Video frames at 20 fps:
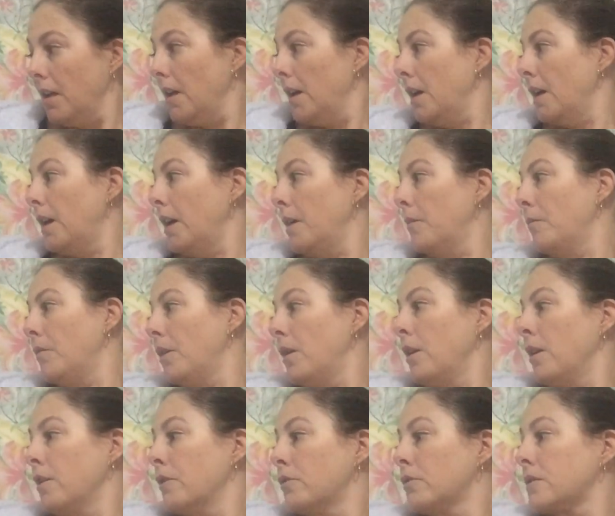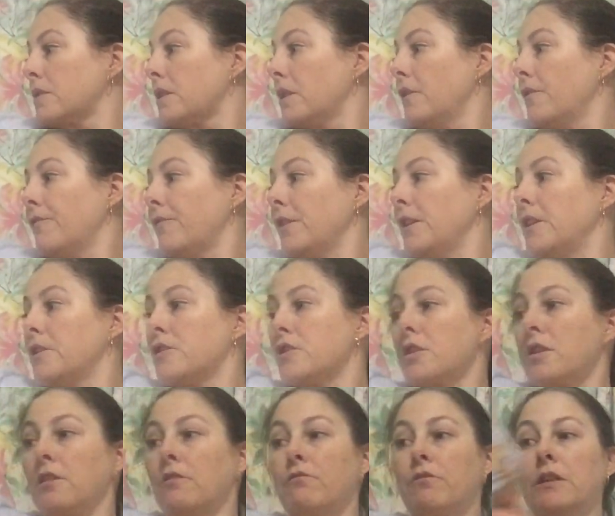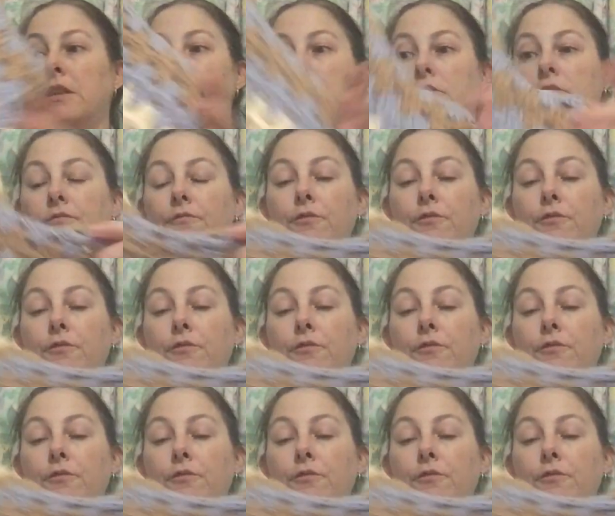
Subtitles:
I also finished Laurel